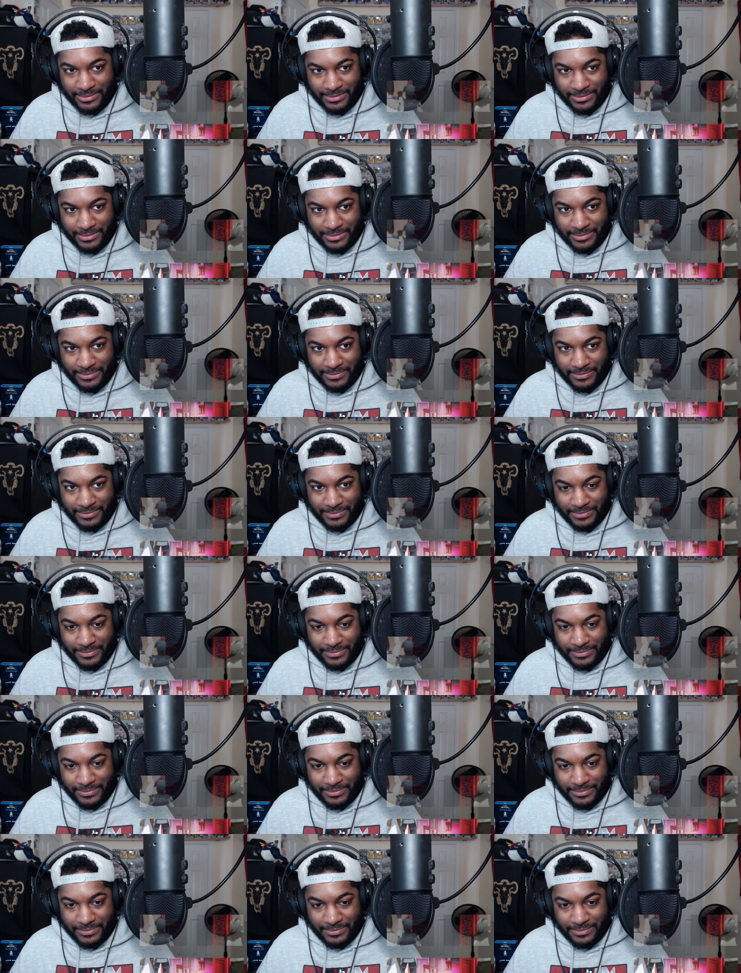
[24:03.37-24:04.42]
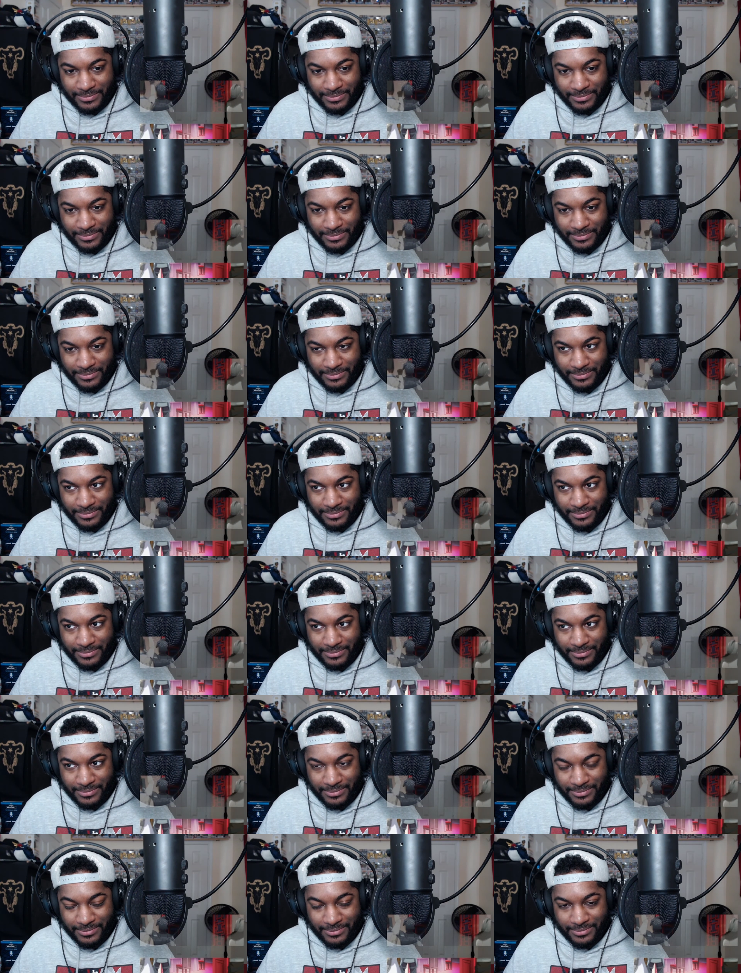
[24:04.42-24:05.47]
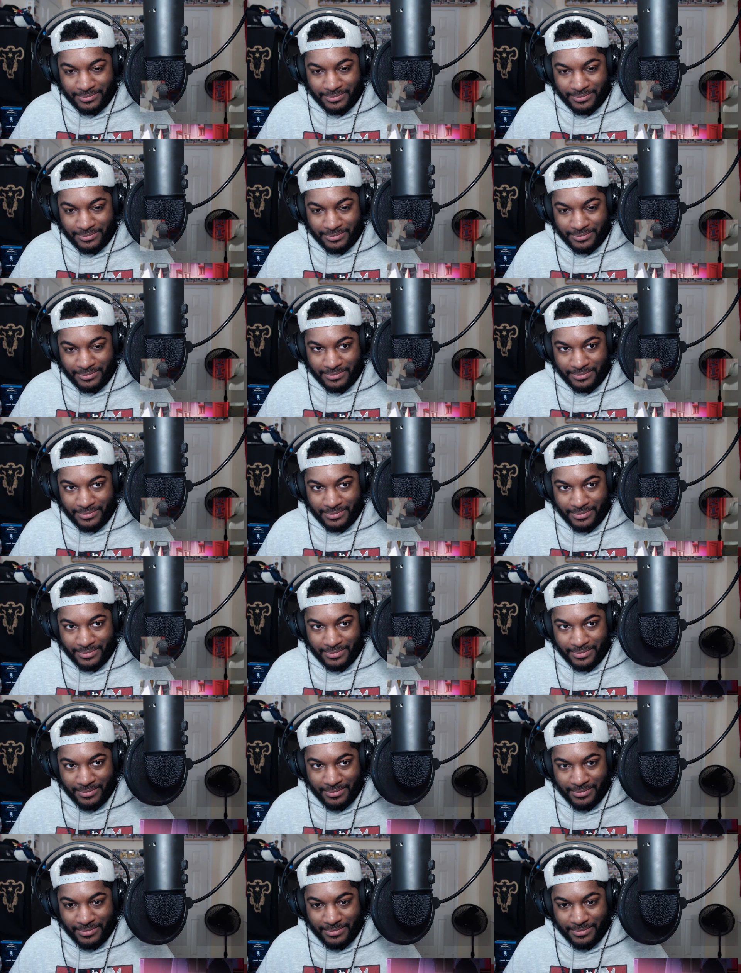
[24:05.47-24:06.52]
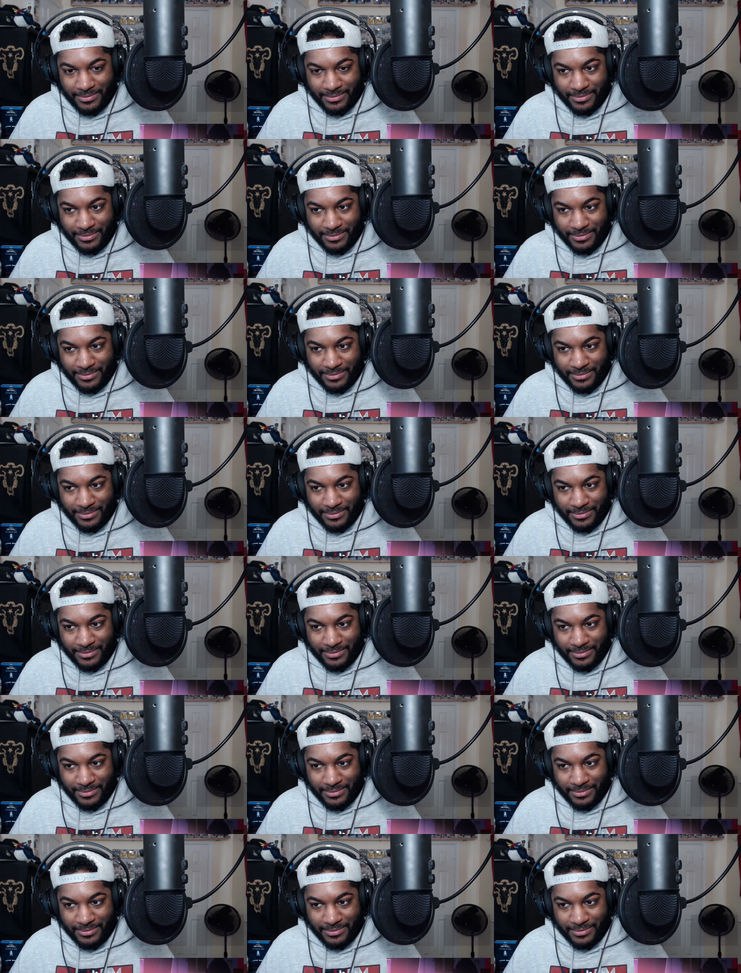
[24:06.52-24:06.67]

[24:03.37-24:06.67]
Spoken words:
[no speech]